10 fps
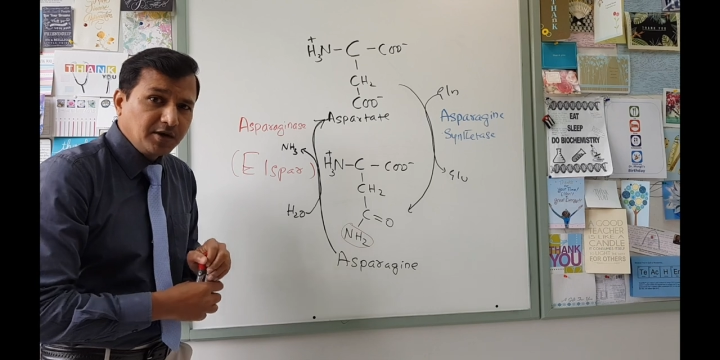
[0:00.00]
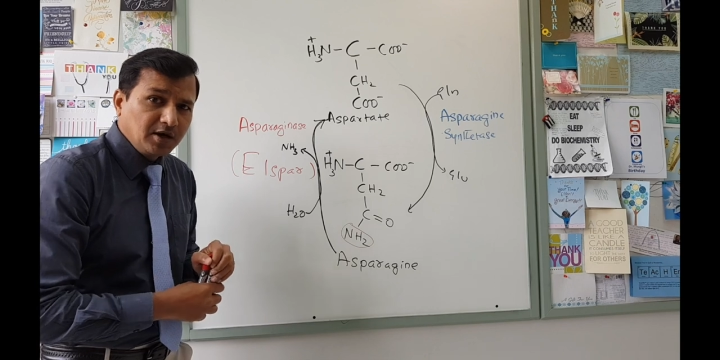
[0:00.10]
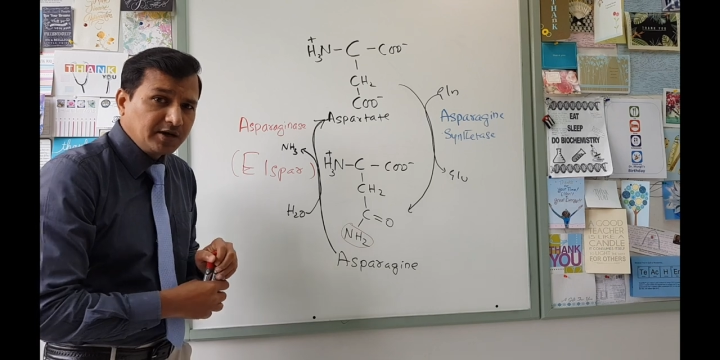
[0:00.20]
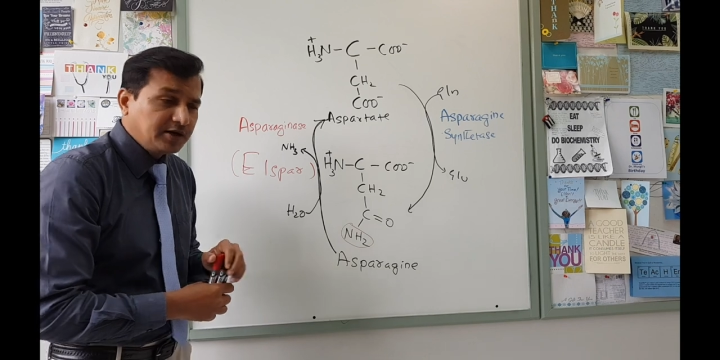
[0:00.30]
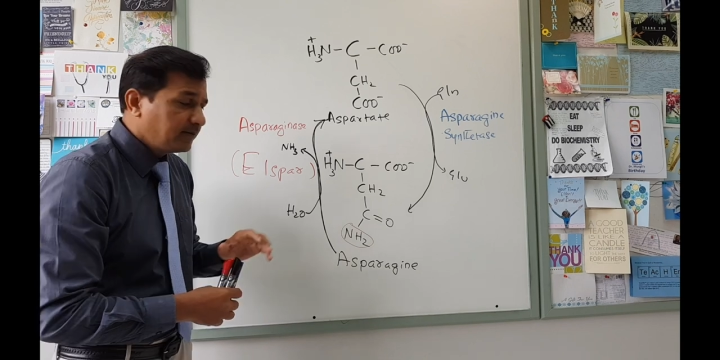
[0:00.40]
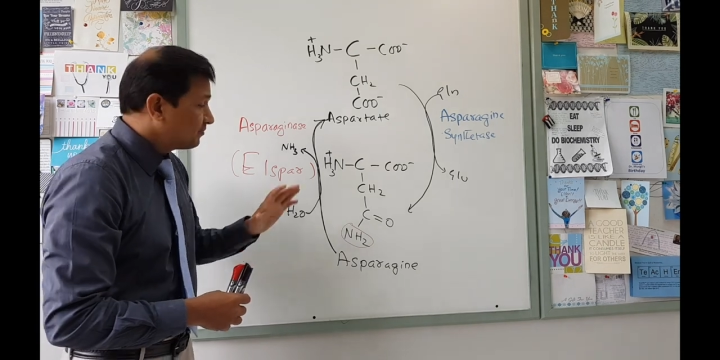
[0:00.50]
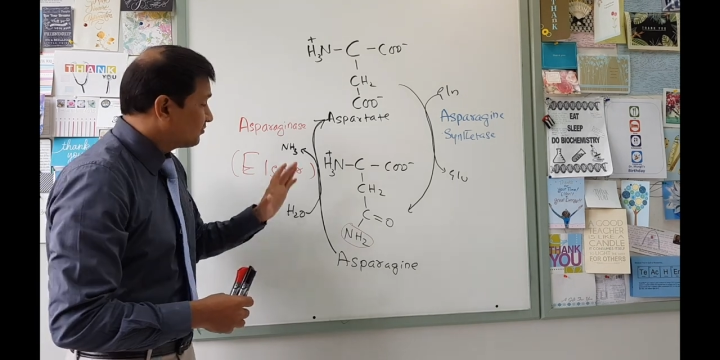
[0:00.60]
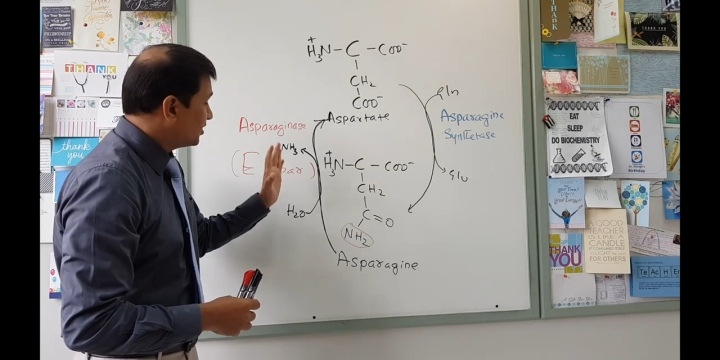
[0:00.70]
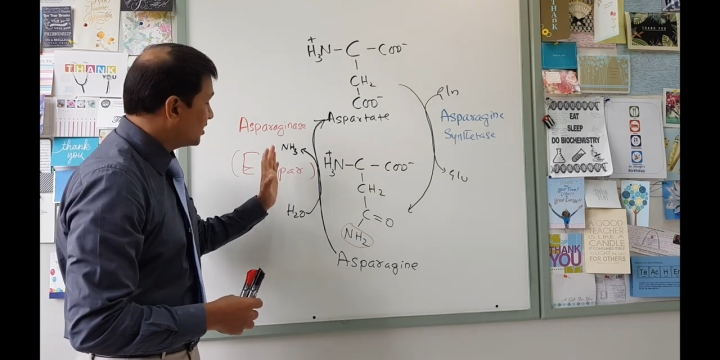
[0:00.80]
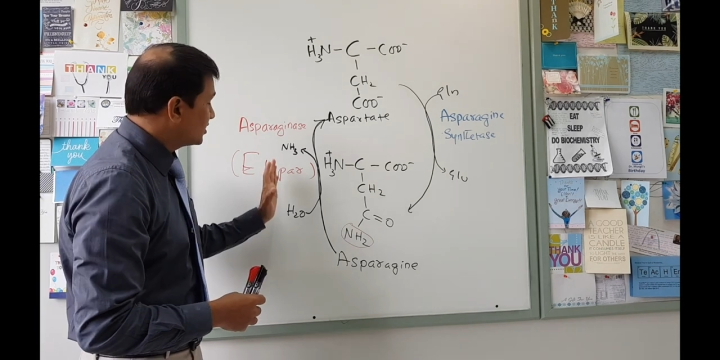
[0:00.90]
blood
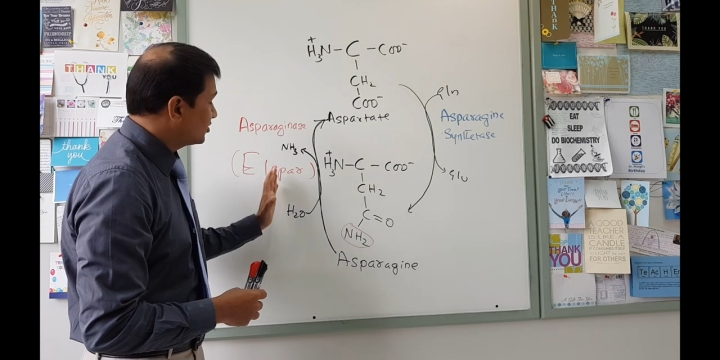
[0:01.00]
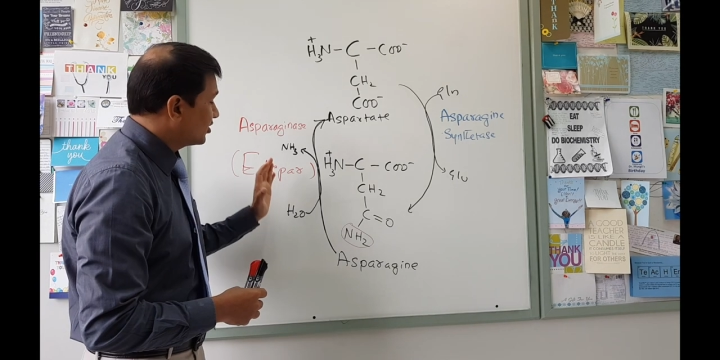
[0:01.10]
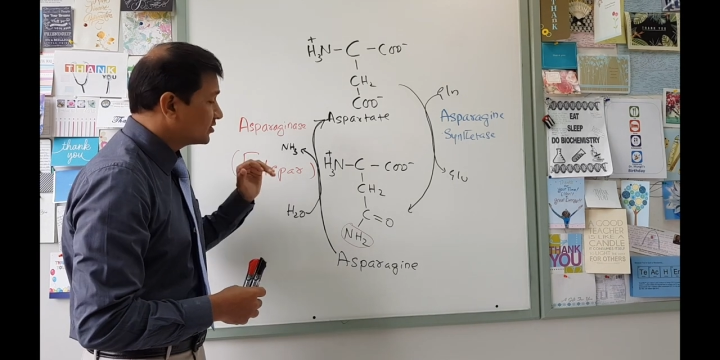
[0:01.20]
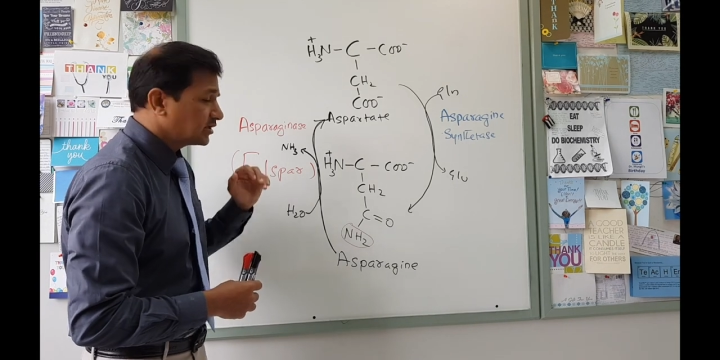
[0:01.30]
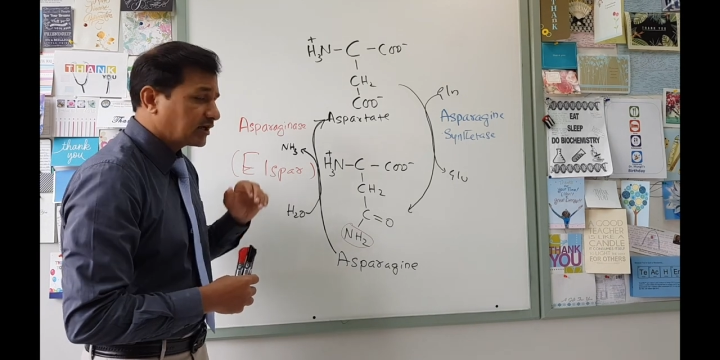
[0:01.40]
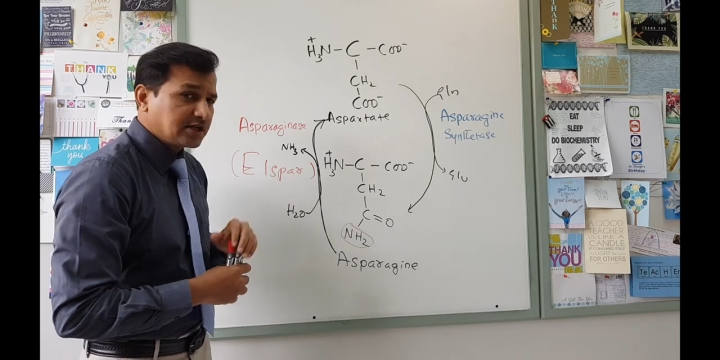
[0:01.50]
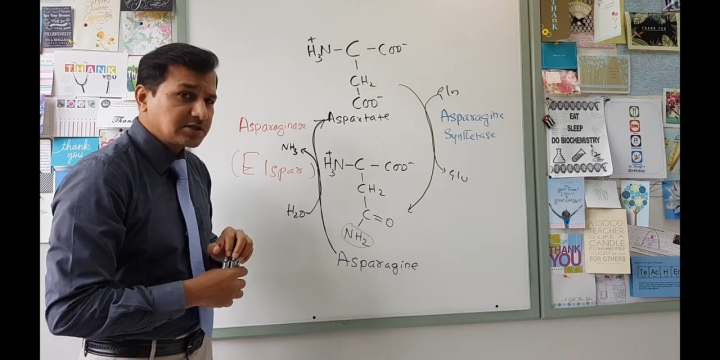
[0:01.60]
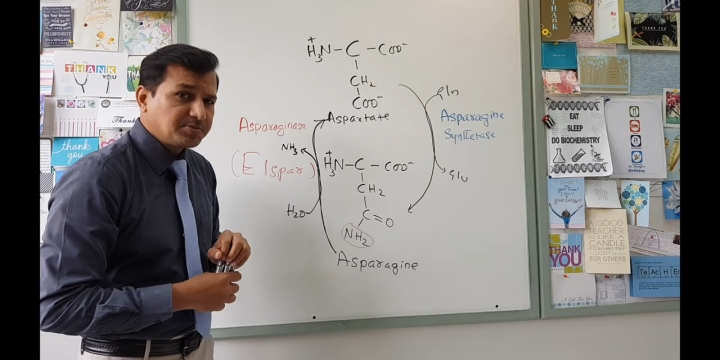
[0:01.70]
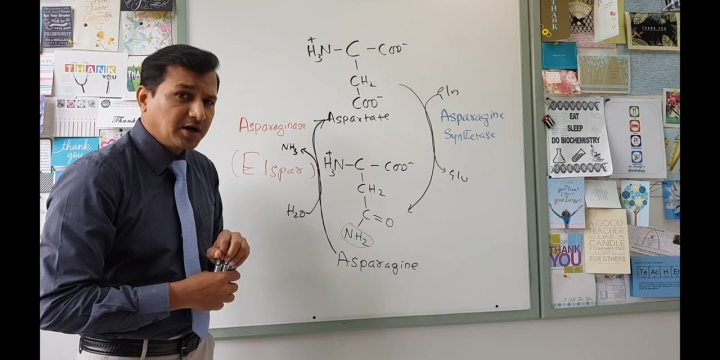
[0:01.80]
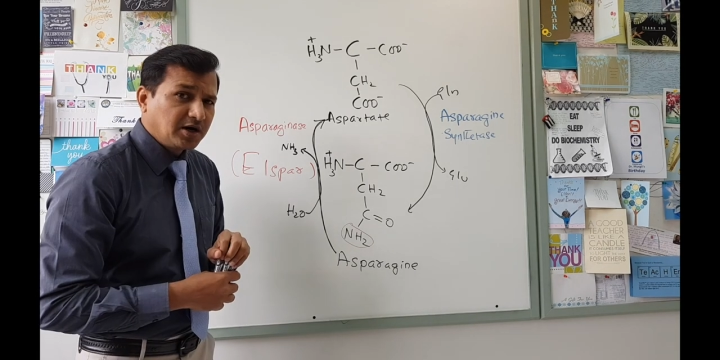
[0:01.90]
because you are using
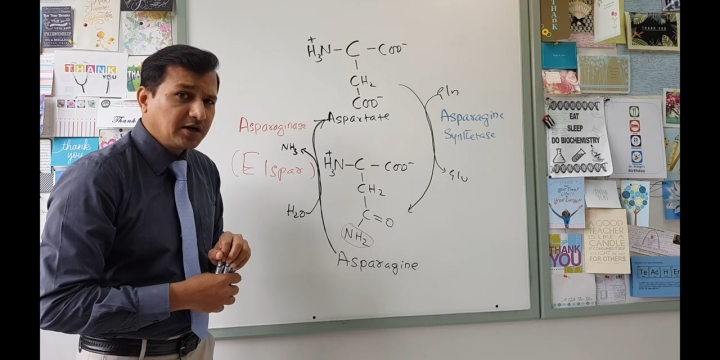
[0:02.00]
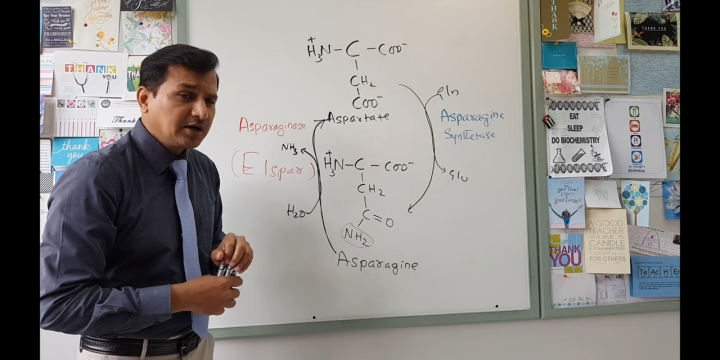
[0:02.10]
Elspar